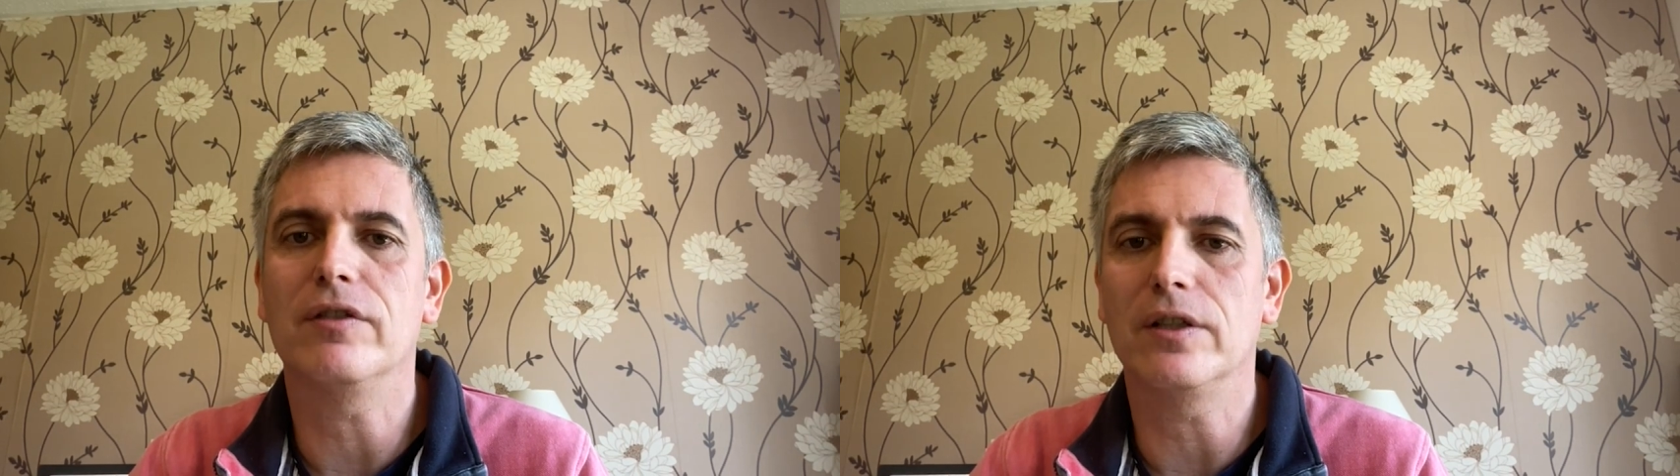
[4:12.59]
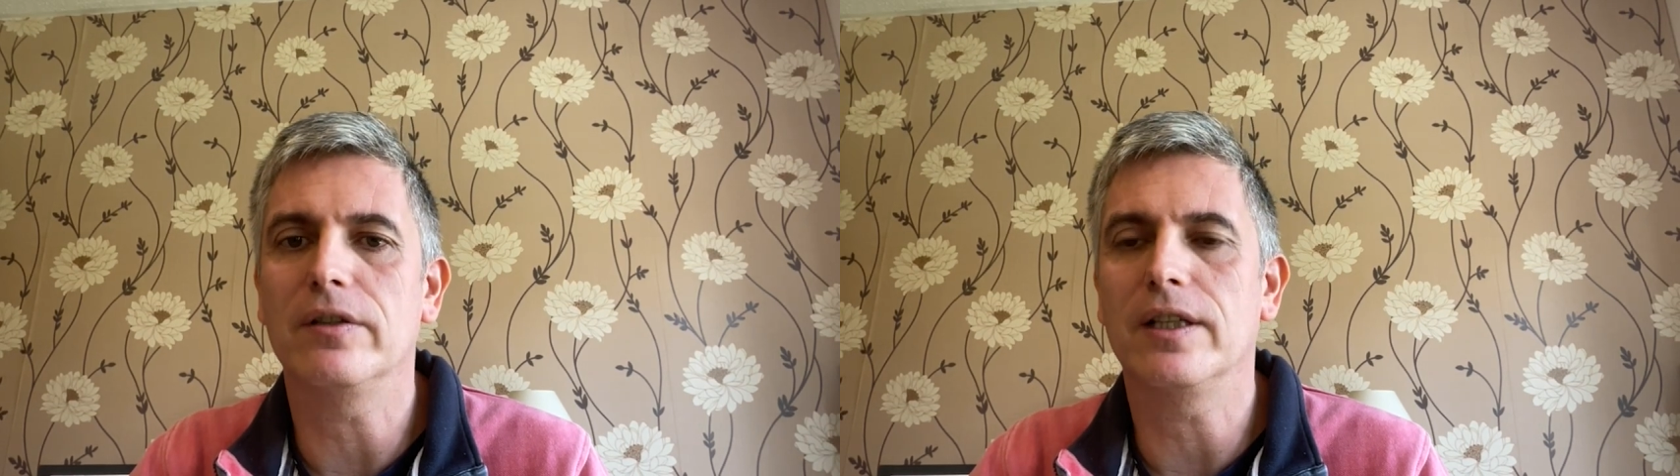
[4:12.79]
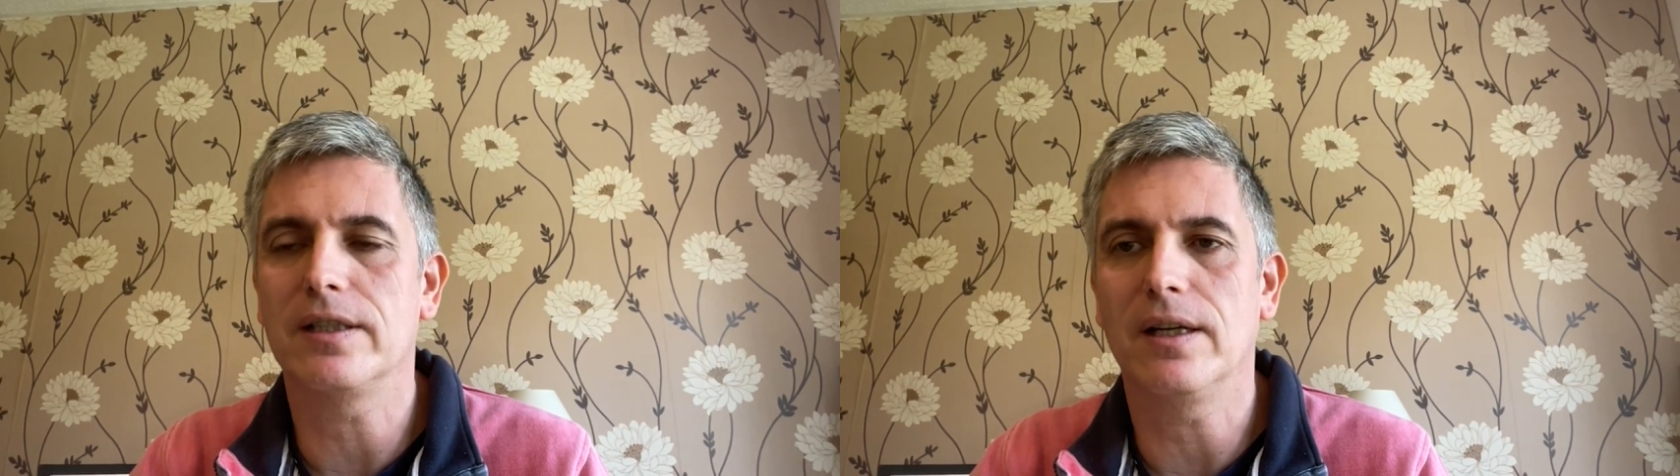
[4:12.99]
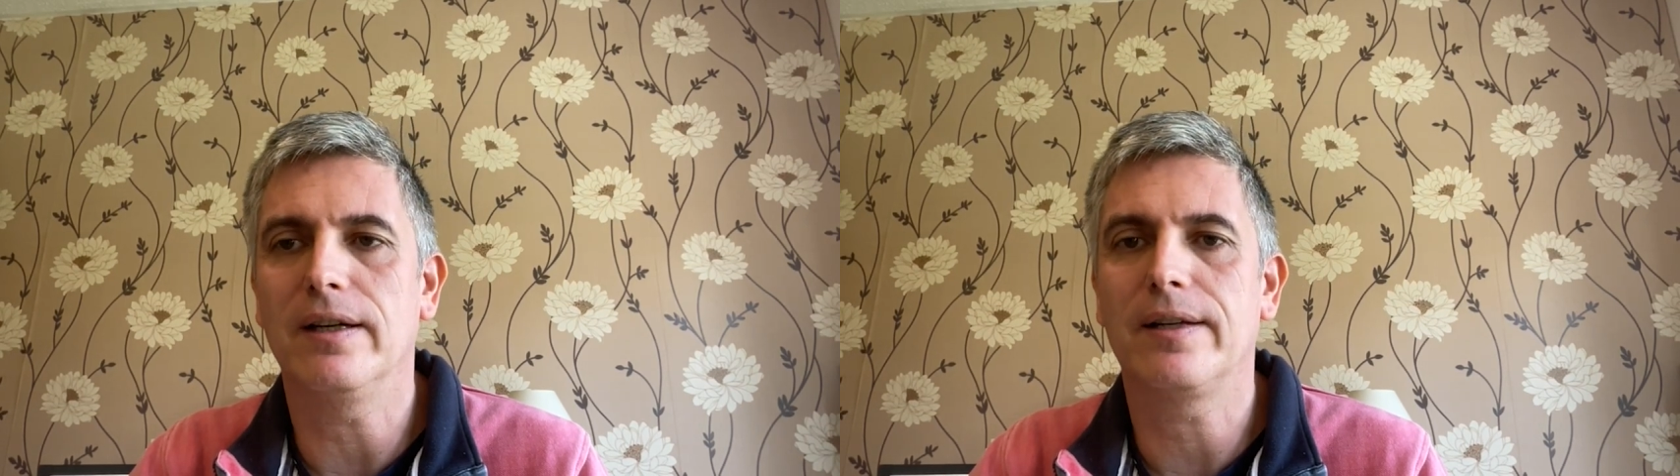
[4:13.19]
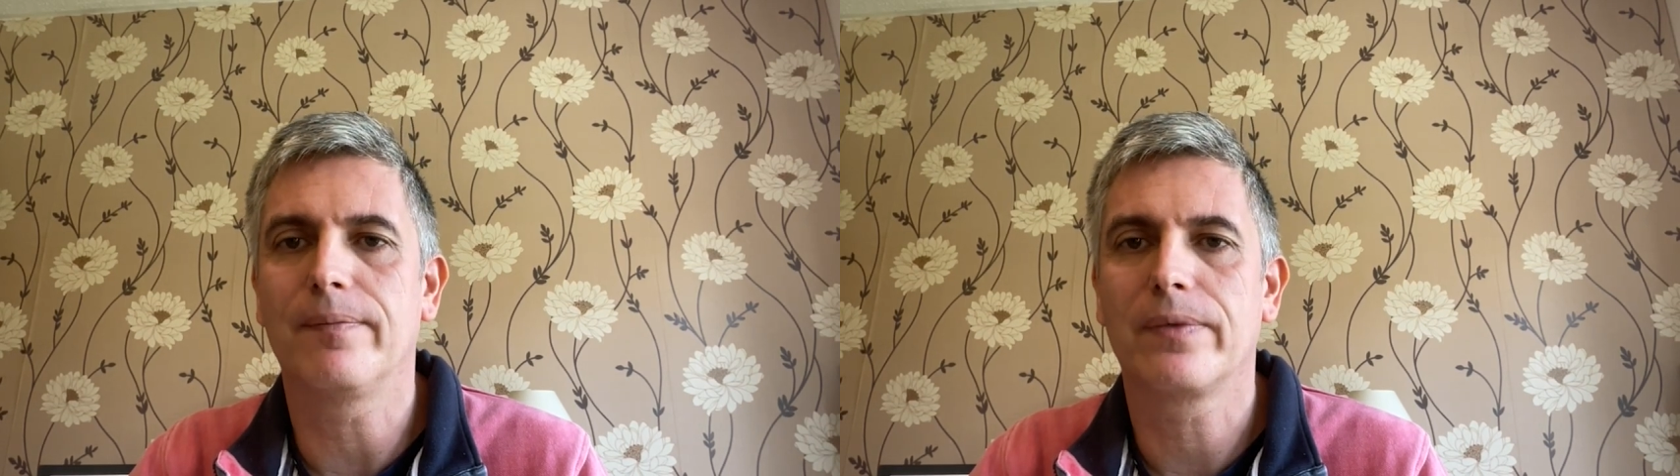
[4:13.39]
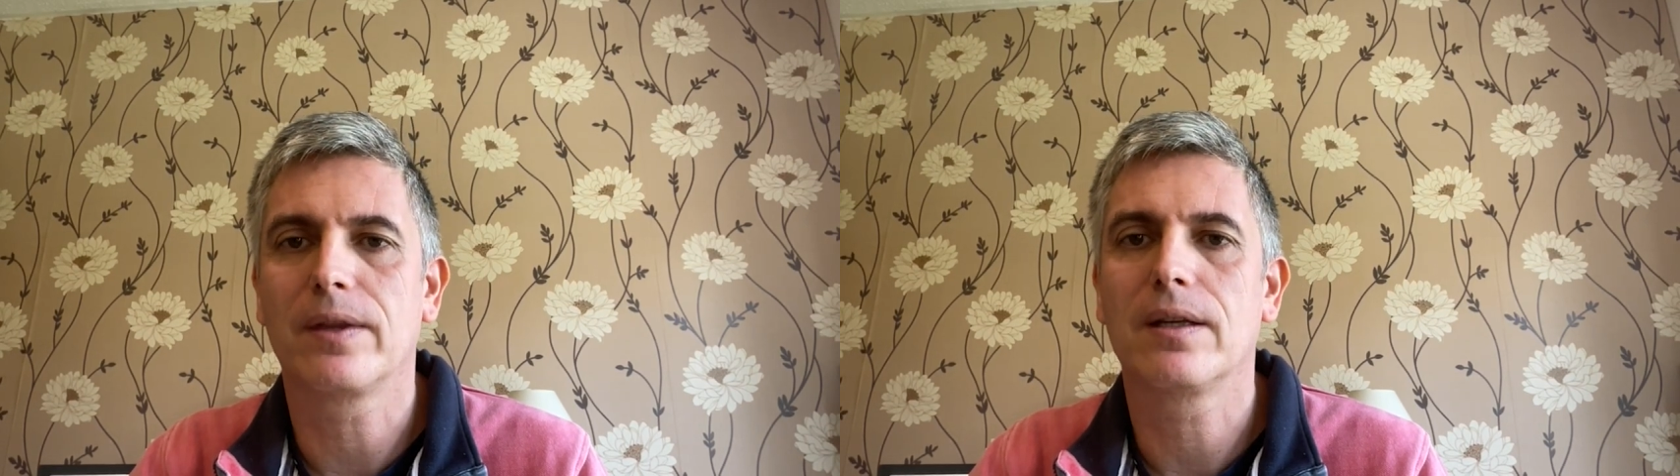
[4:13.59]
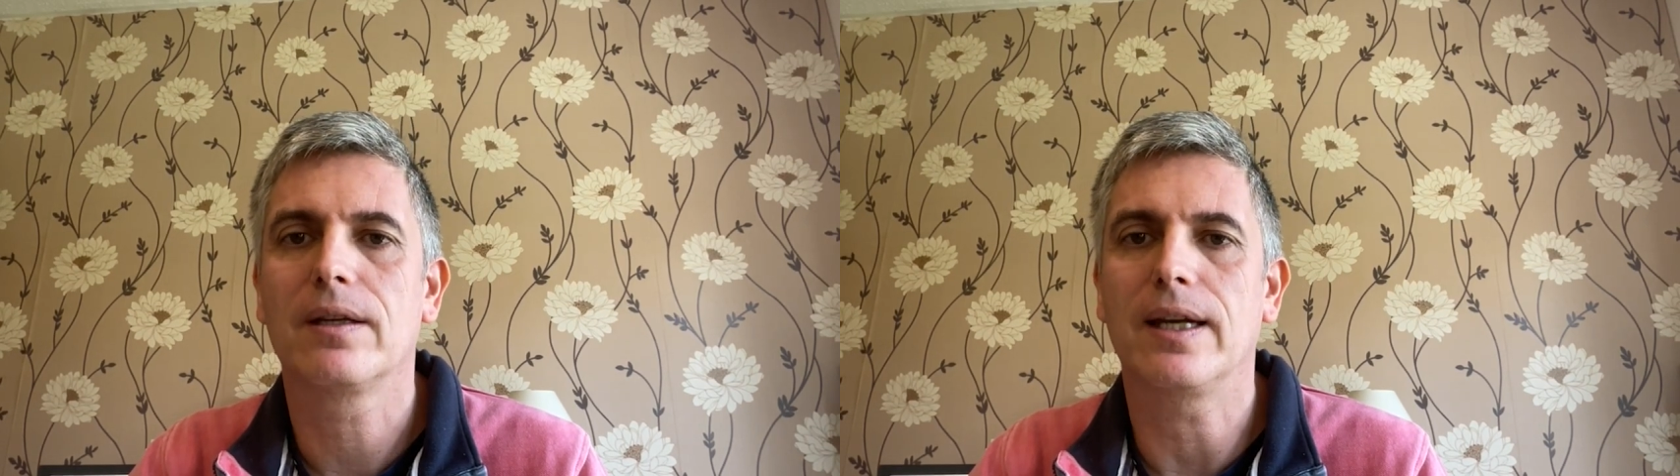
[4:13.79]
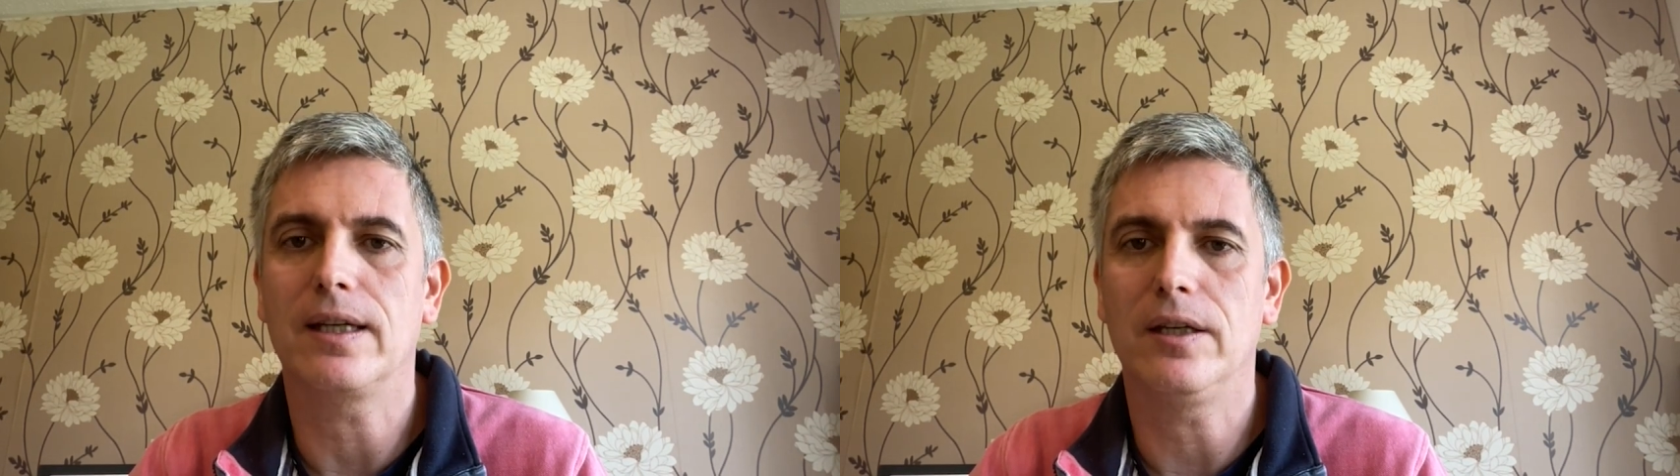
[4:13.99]
is on this slide.
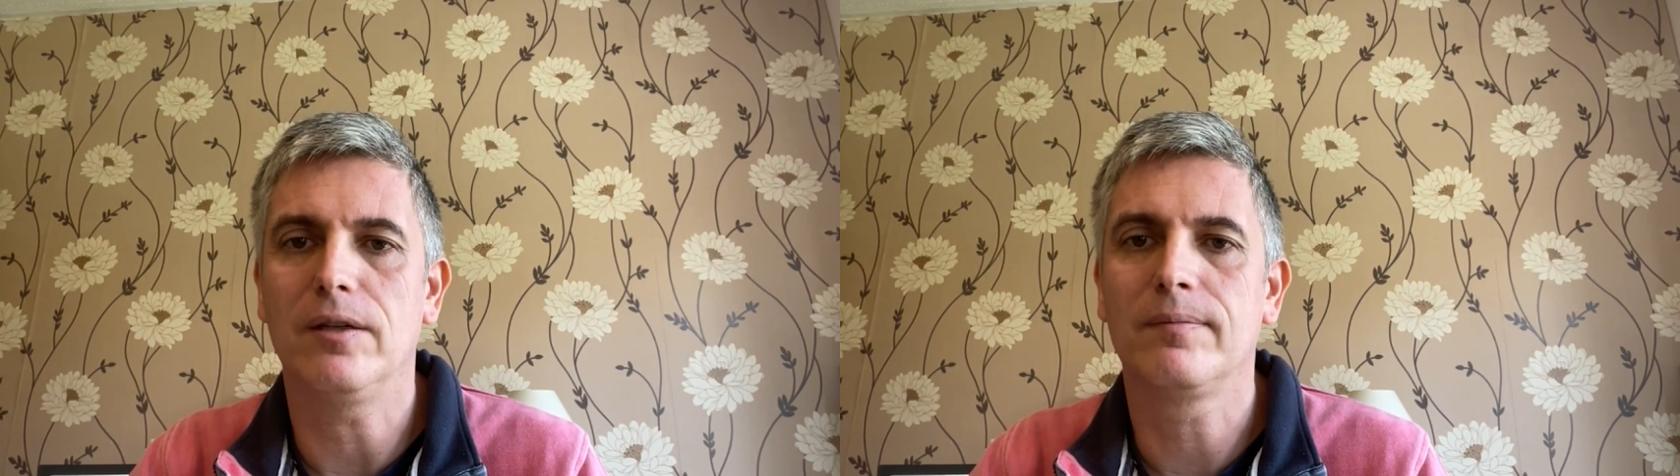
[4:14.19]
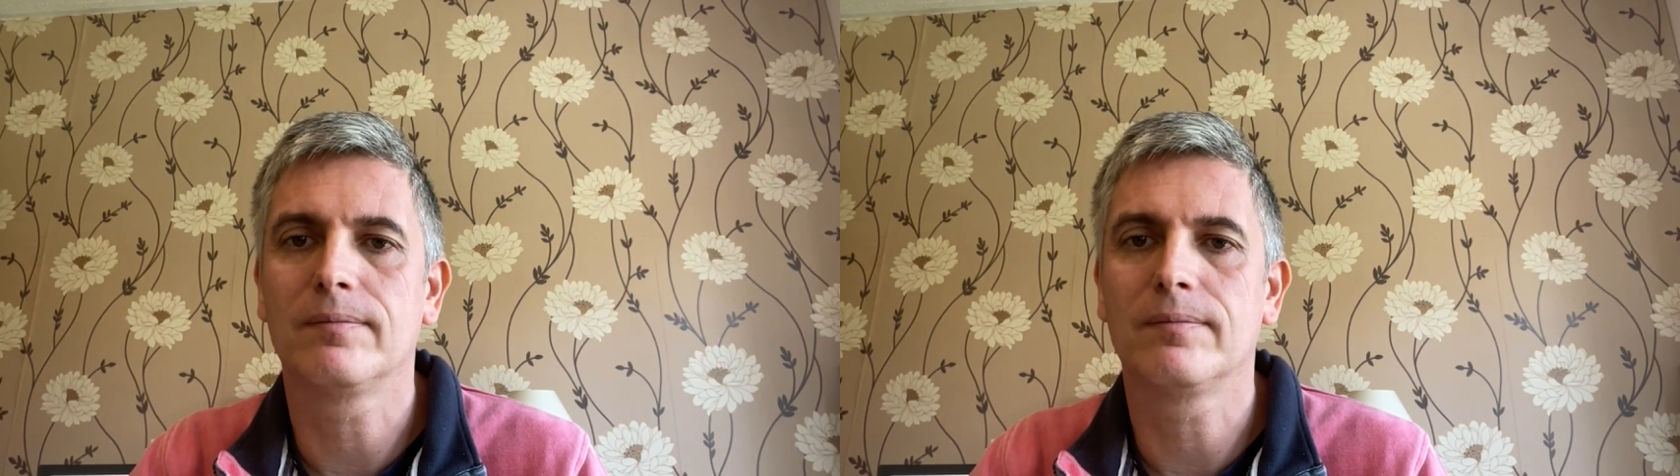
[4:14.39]
Thank you.